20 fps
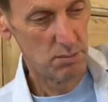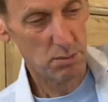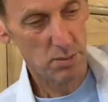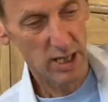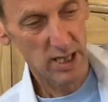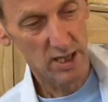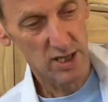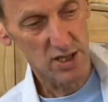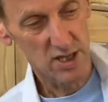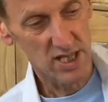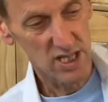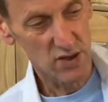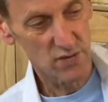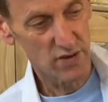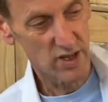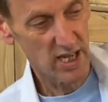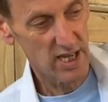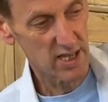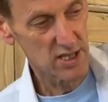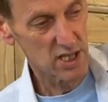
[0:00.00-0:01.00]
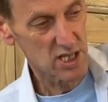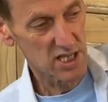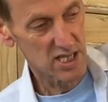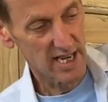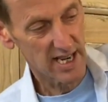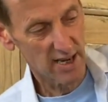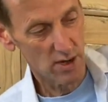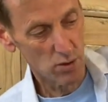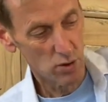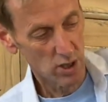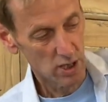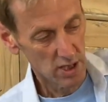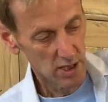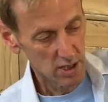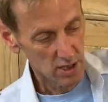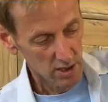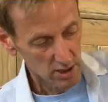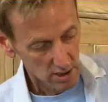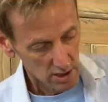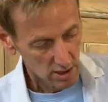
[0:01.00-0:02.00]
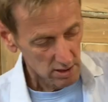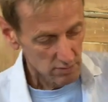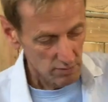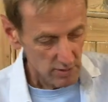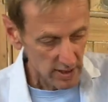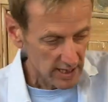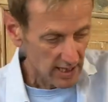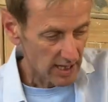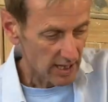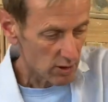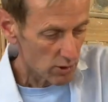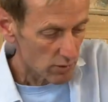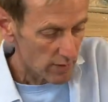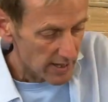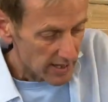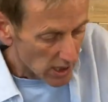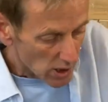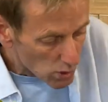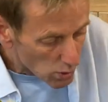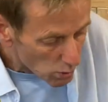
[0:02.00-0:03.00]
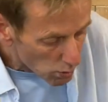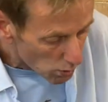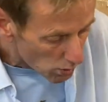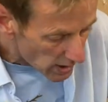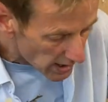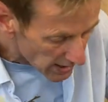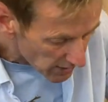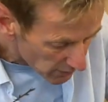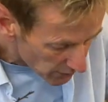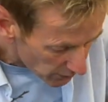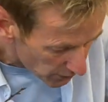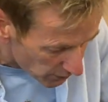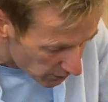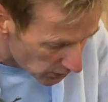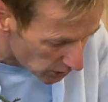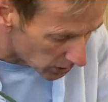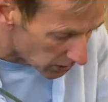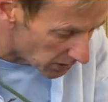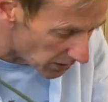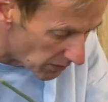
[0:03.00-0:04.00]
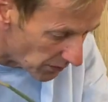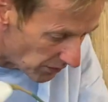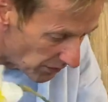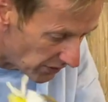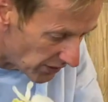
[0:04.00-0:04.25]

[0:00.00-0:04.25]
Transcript: Because this vase is now really already quite full.